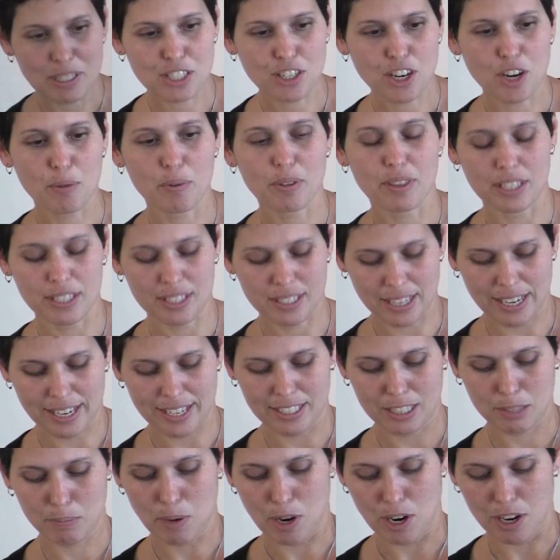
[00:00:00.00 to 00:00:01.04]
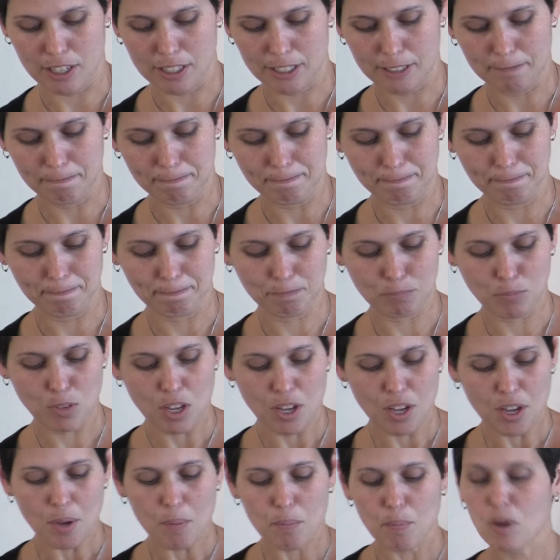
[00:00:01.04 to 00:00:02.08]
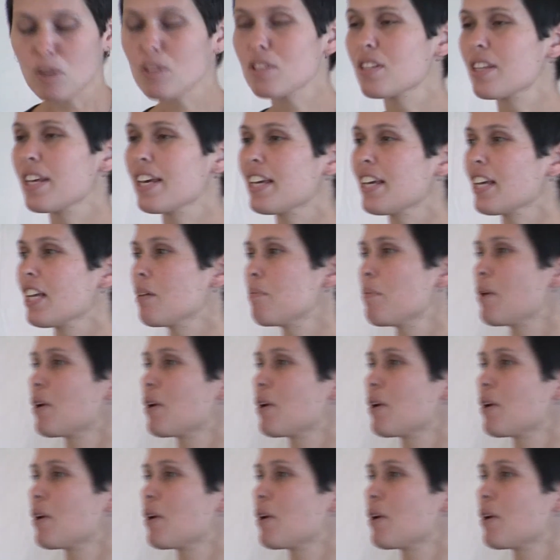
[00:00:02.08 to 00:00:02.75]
me start with the science part. Most thinking